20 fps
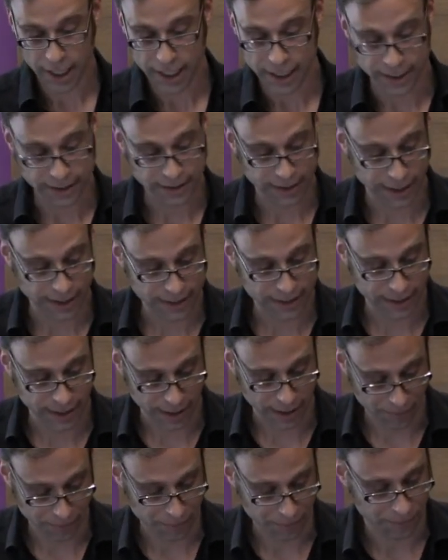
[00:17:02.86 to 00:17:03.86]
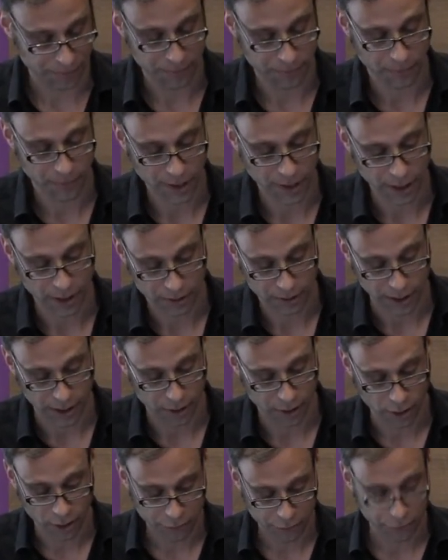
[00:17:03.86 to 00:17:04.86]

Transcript: is that I heard